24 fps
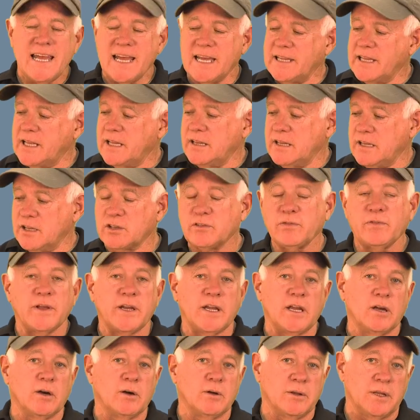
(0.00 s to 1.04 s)
and then this
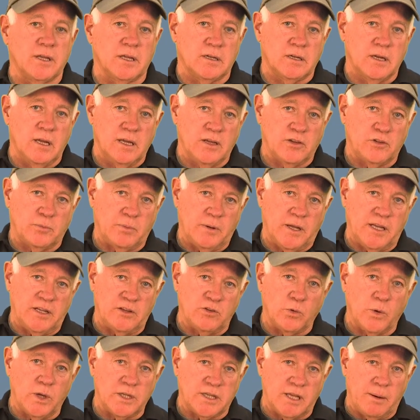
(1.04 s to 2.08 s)
video that
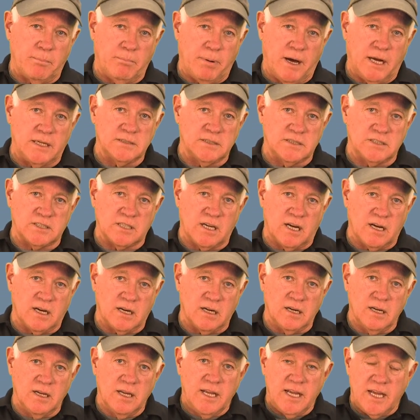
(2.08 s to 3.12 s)
explains what the buttons
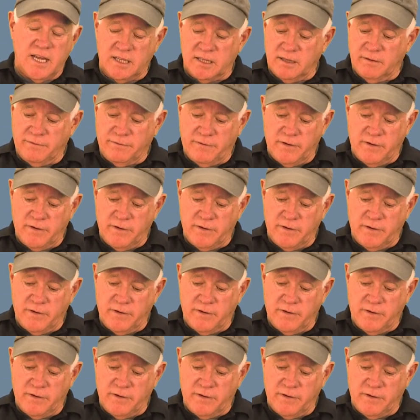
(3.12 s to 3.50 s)
are and the